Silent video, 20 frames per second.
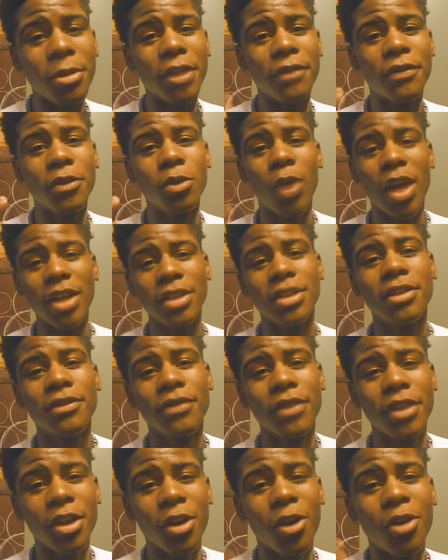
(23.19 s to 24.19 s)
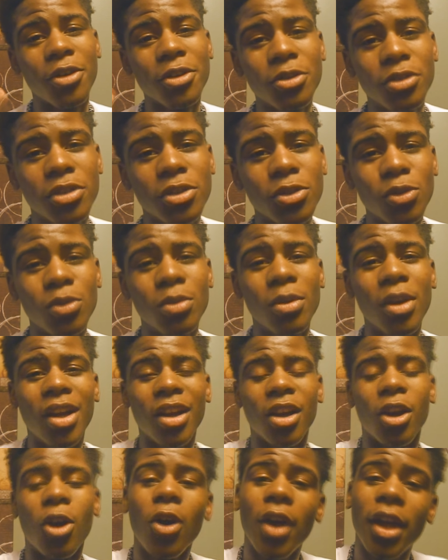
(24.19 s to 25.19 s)
if you're watching this video on
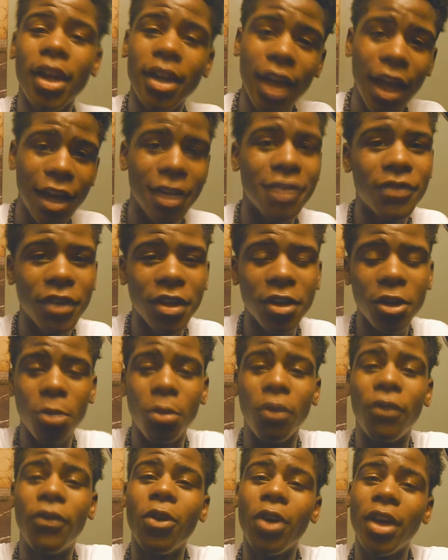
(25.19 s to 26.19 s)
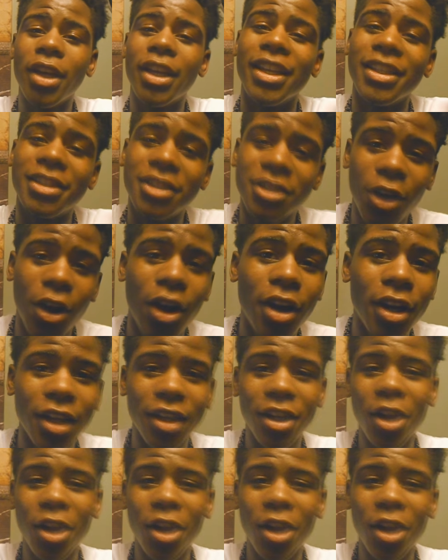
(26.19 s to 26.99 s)
YouTube, go ahead and like this video before it gets started.